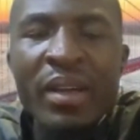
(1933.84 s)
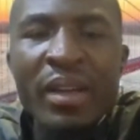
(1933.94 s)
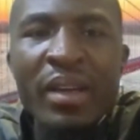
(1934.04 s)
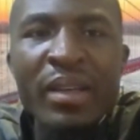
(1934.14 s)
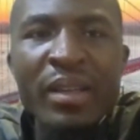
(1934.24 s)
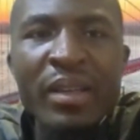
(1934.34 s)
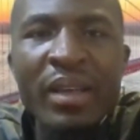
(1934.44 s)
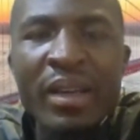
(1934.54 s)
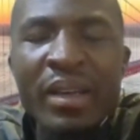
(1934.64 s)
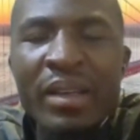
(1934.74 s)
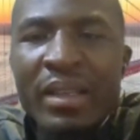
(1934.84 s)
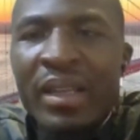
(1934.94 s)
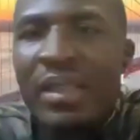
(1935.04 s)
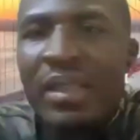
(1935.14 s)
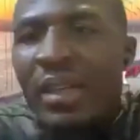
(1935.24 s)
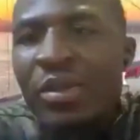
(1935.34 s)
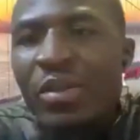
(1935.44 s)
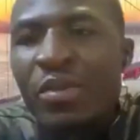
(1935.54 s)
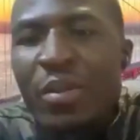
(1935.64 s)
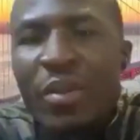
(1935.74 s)
And that's
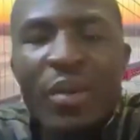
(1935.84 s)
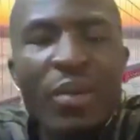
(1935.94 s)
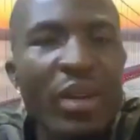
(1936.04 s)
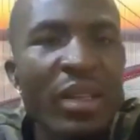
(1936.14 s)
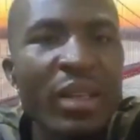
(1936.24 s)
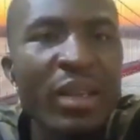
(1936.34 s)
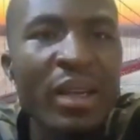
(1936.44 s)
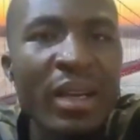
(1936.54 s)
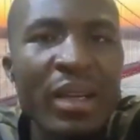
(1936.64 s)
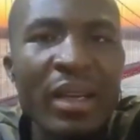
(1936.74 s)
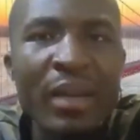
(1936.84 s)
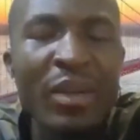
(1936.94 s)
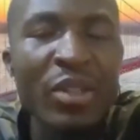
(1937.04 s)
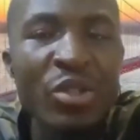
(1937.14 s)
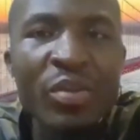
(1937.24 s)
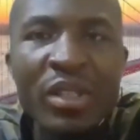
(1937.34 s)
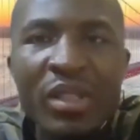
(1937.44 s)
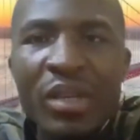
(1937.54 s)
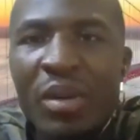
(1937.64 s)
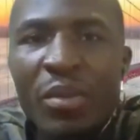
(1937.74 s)
actually for me one thing I'm actually
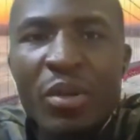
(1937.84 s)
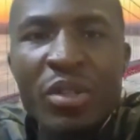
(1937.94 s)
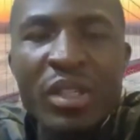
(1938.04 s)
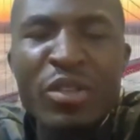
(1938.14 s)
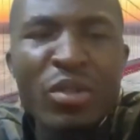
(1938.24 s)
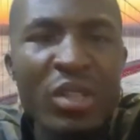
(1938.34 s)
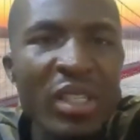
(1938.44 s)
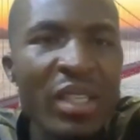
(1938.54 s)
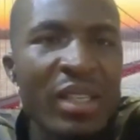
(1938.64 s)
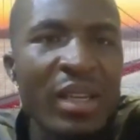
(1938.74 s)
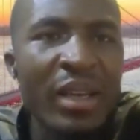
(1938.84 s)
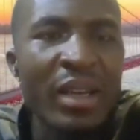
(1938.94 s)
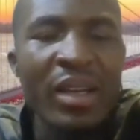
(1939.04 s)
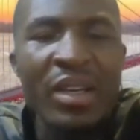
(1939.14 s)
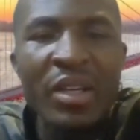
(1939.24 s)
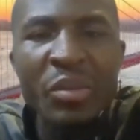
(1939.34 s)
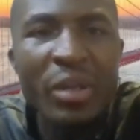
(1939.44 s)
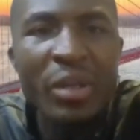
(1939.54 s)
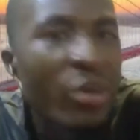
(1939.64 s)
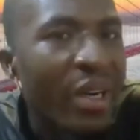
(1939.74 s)
passionate about blockchain. It's not just the
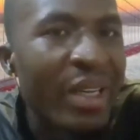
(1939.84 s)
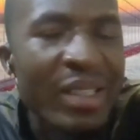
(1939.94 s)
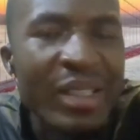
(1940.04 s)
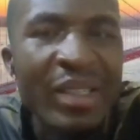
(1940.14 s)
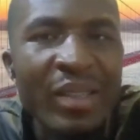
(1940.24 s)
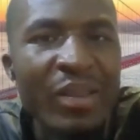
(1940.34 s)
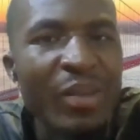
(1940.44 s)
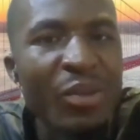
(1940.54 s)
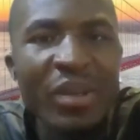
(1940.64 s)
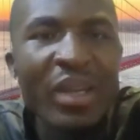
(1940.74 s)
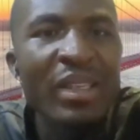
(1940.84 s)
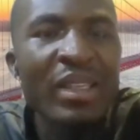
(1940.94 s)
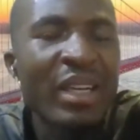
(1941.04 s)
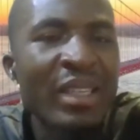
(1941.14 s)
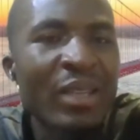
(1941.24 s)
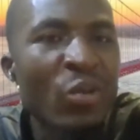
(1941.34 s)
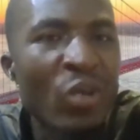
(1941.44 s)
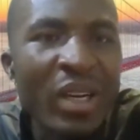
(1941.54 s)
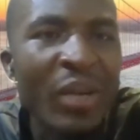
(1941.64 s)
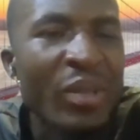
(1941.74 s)
cryptocurrency. Cryptocurrencies are just
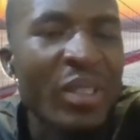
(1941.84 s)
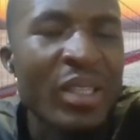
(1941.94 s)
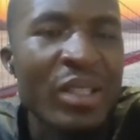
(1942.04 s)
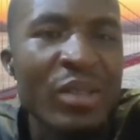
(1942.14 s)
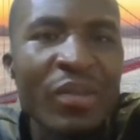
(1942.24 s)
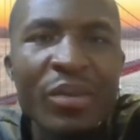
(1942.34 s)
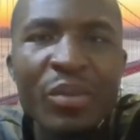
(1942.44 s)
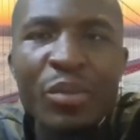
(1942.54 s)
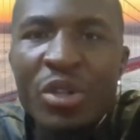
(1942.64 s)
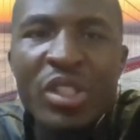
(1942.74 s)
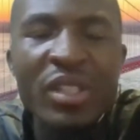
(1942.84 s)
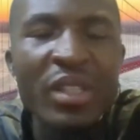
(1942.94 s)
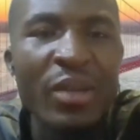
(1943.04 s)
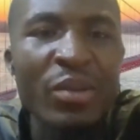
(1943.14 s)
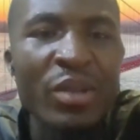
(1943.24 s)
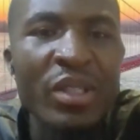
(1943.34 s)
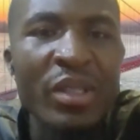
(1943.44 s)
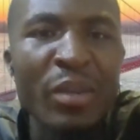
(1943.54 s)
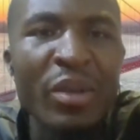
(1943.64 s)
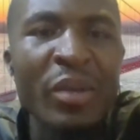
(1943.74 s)
one application of blockchain technology.
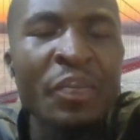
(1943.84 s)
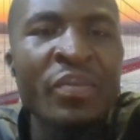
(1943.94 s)
I mean,